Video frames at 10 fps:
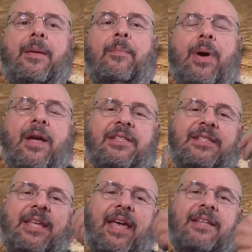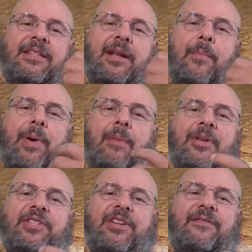Box text in a
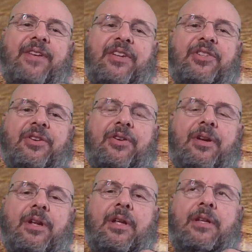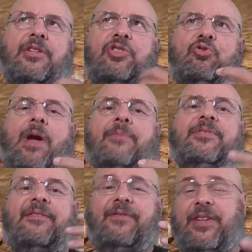published adventure describes
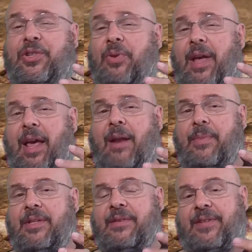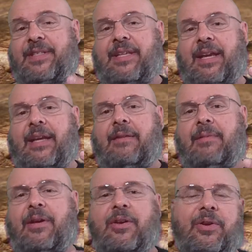the visual elements of a scene,
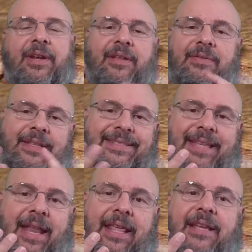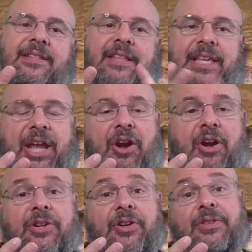including the settings, the
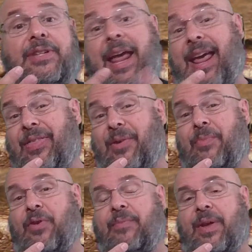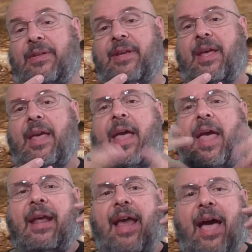characters, and their movements.
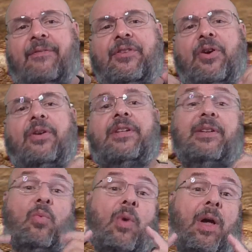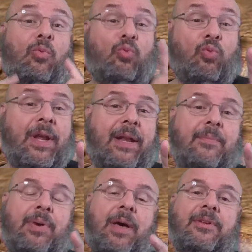And I've noticed in
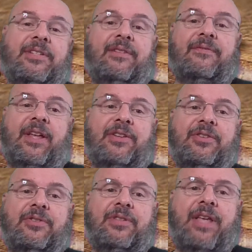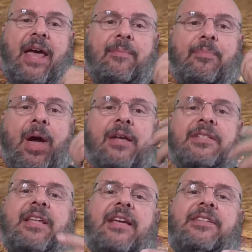well-written published adventures that box
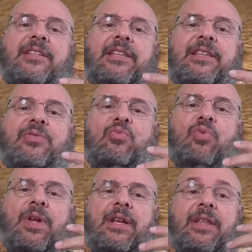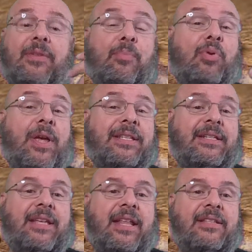text is written in the present
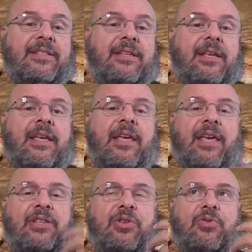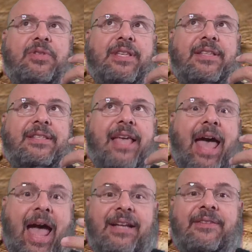tense and uses
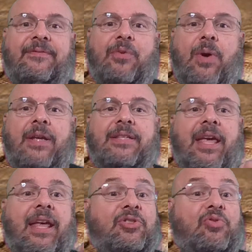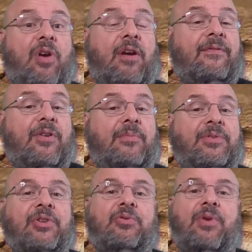active voice and strong verbs
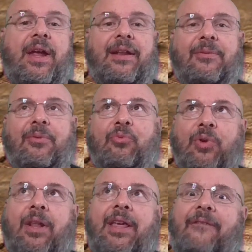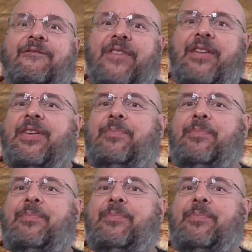to create really a vivid